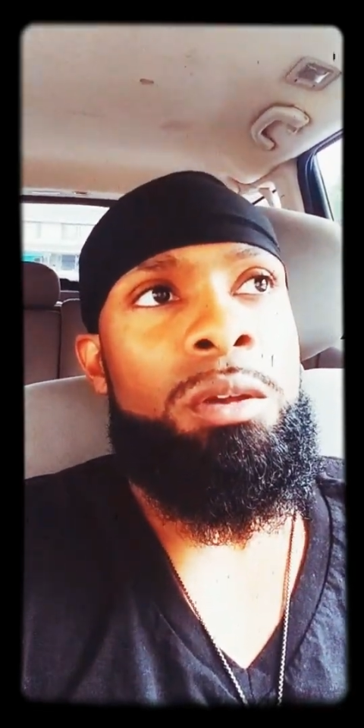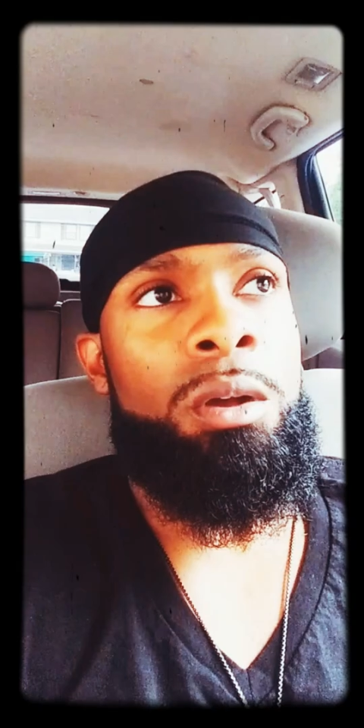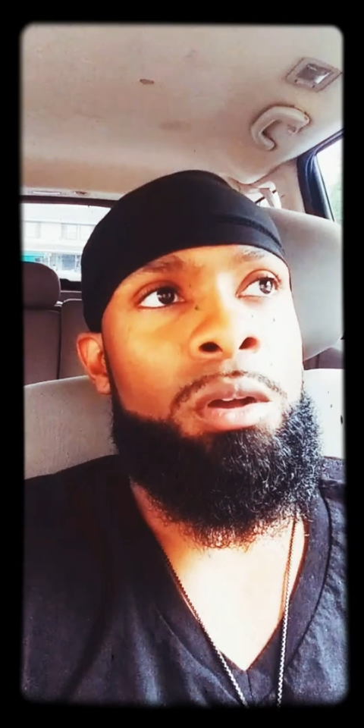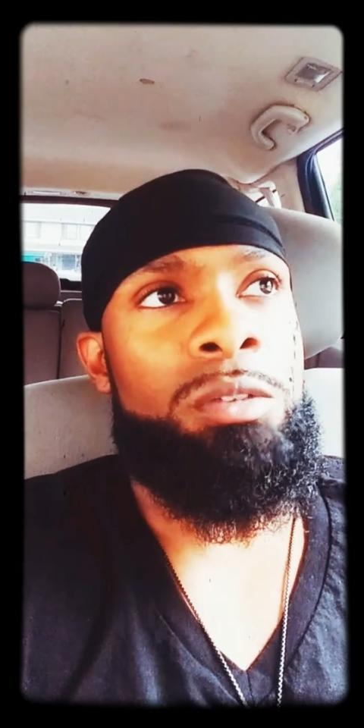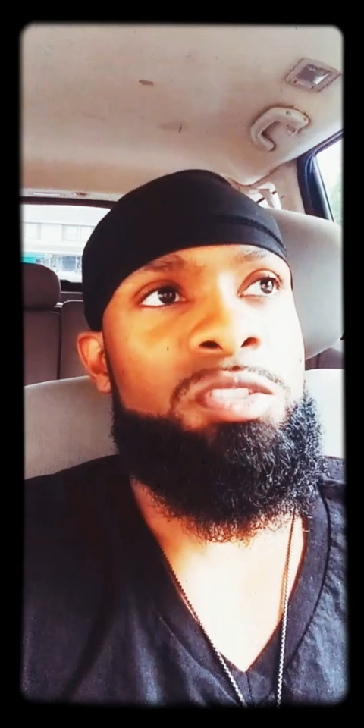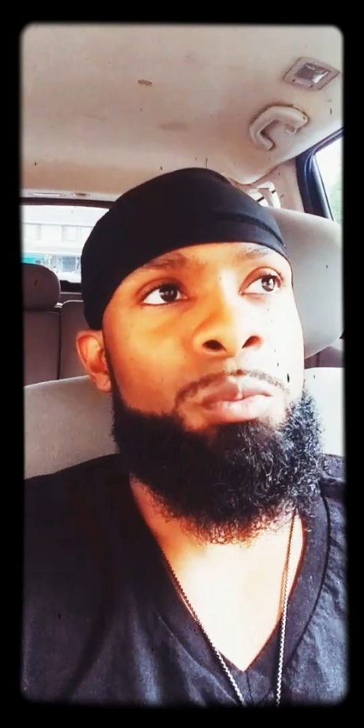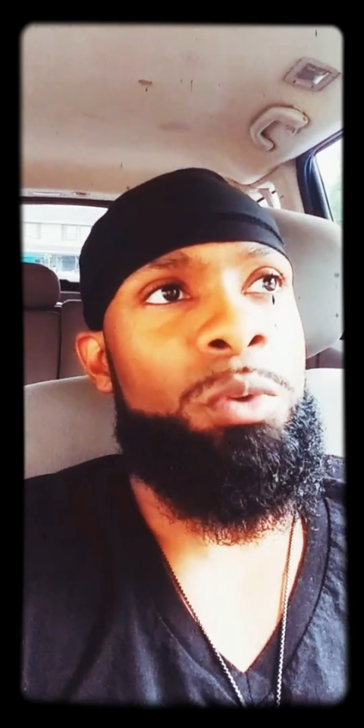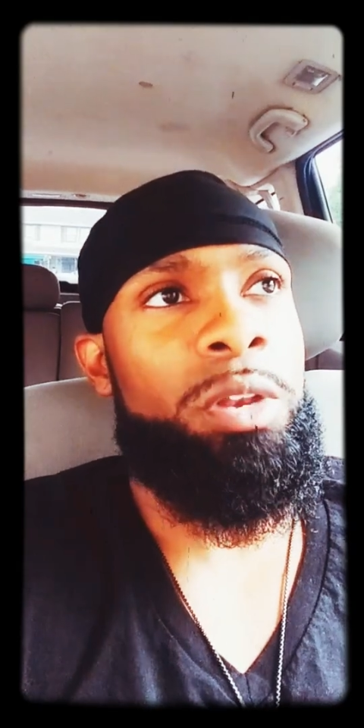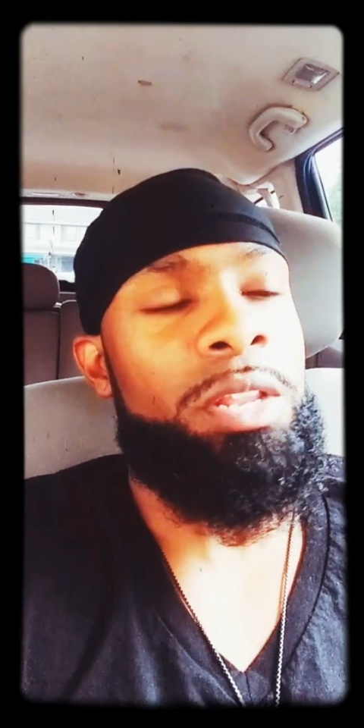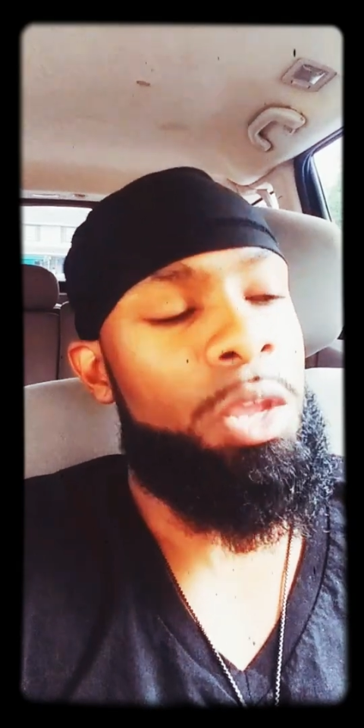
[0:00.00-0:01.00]
or
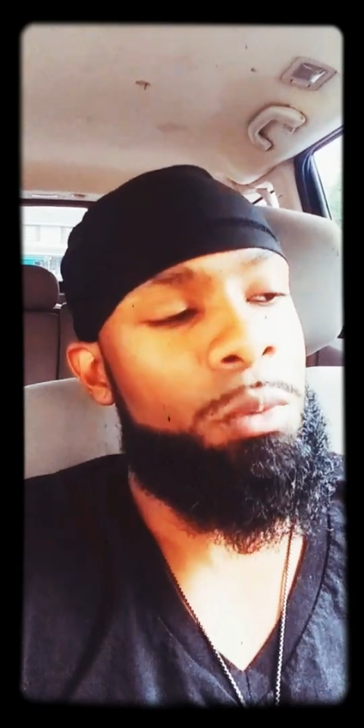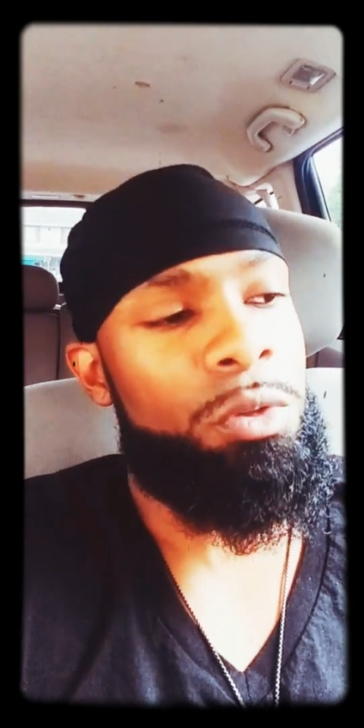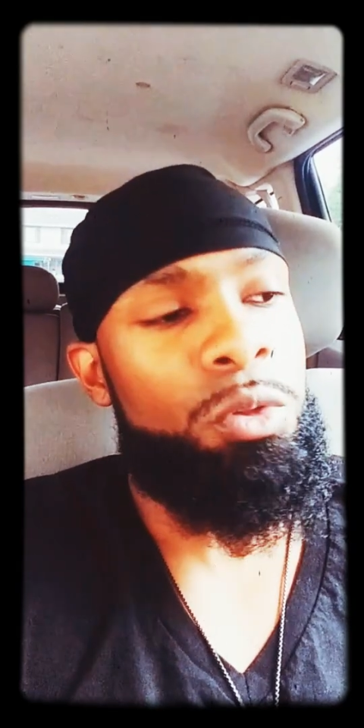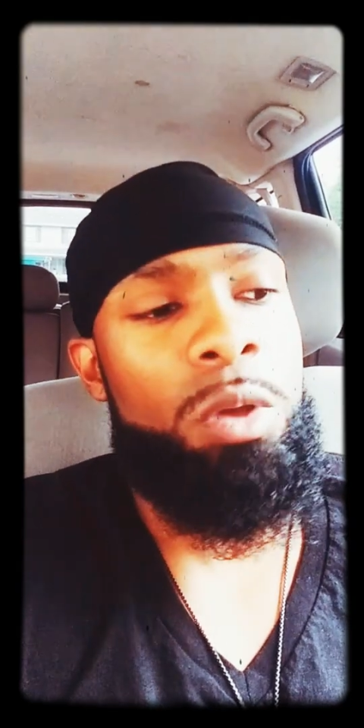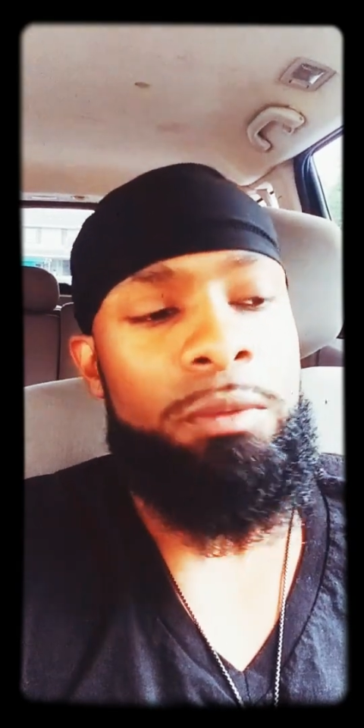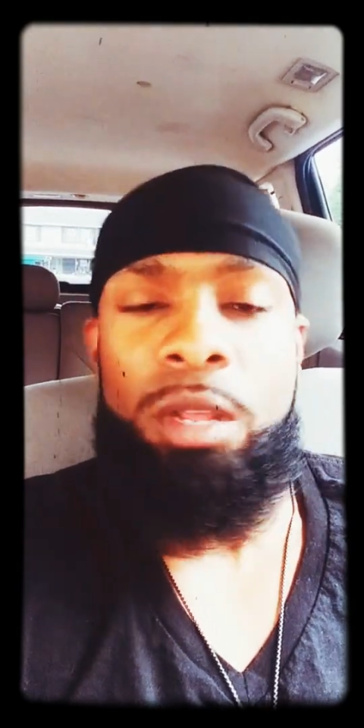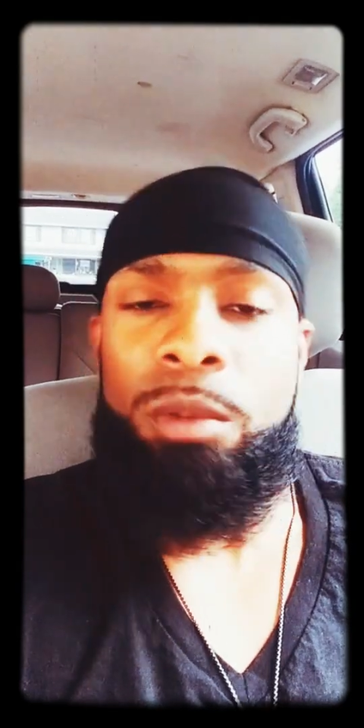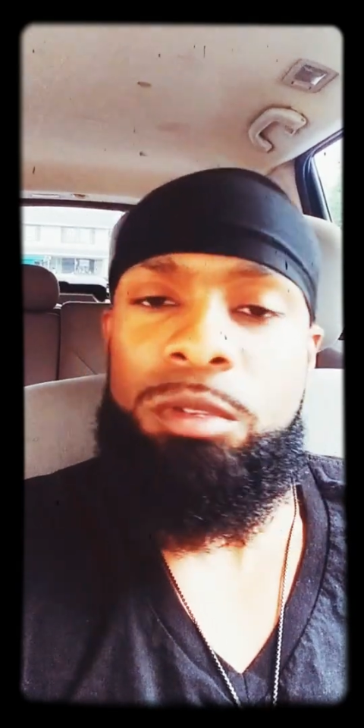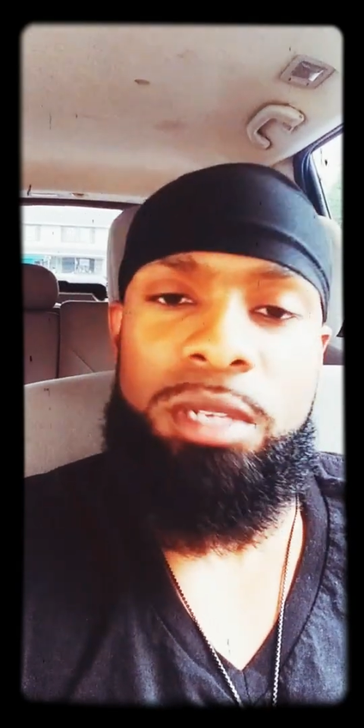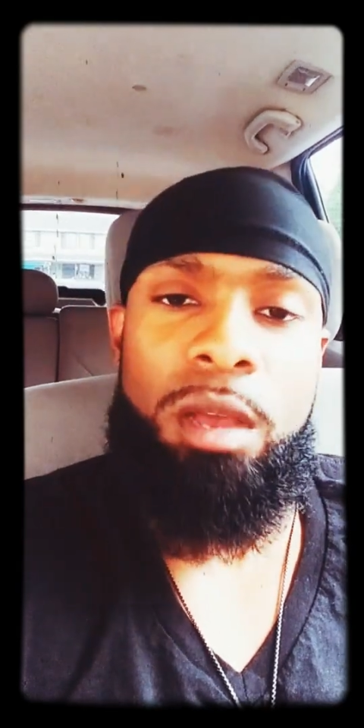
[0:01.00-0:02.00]
someone that whoever they
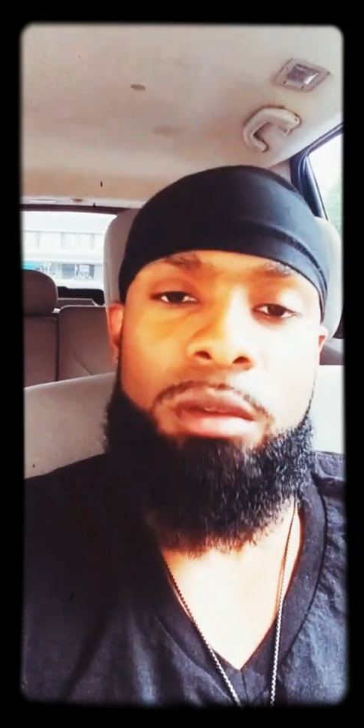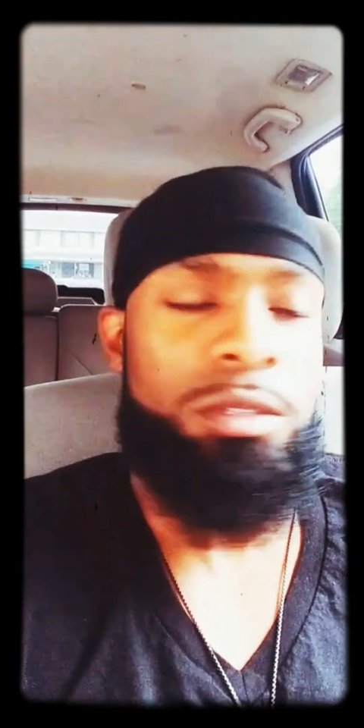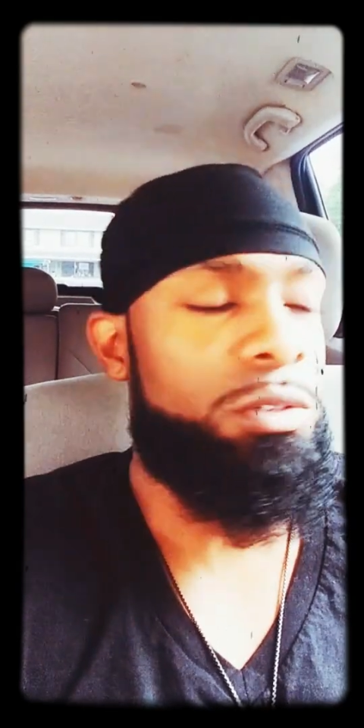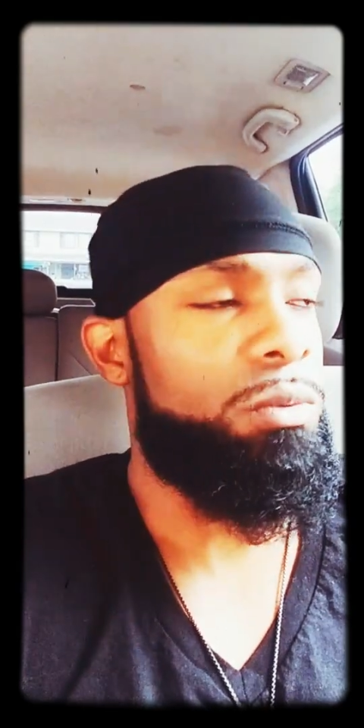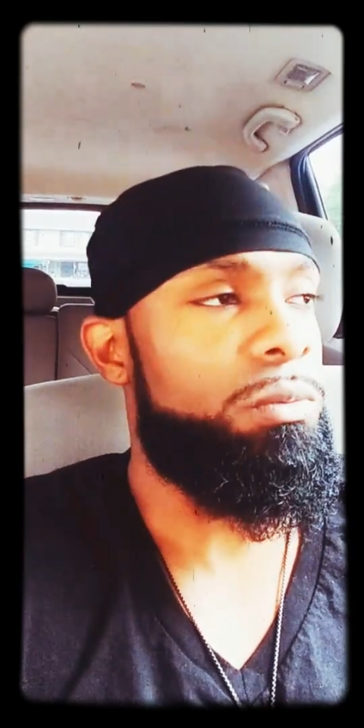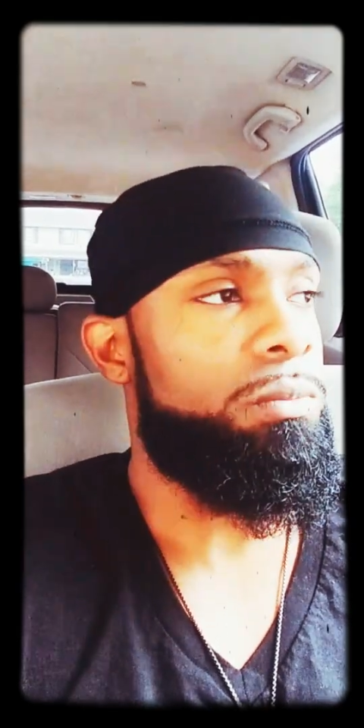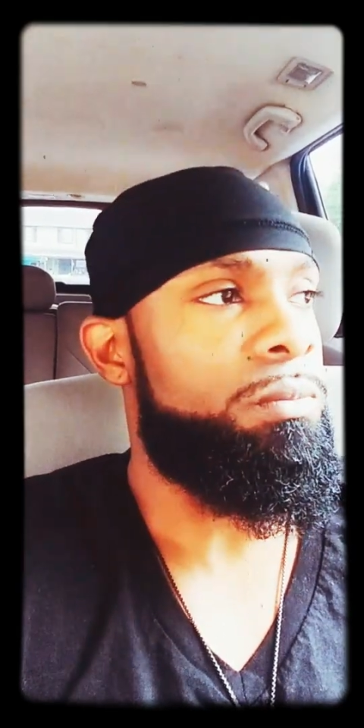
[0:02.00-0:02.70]
was talking to.